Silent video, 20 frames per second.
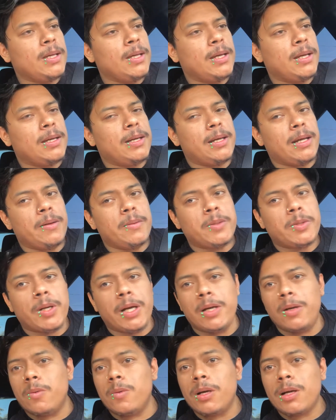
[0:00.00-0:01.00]
and I'm
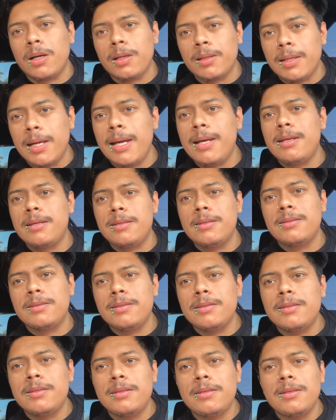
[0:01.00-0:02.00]
trying to work on that.
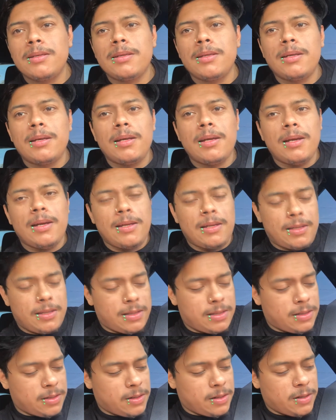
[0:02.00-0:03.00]
And